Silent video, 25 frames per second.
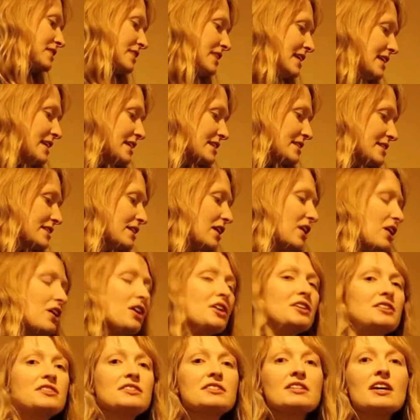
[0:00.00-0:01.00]
These
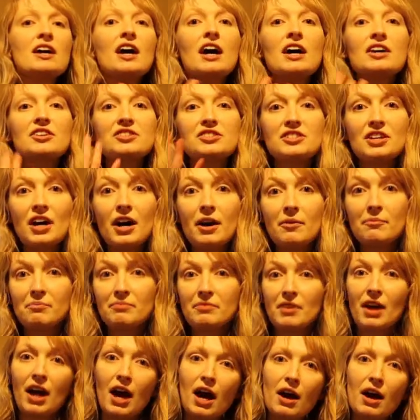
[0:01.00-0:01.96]
guys, some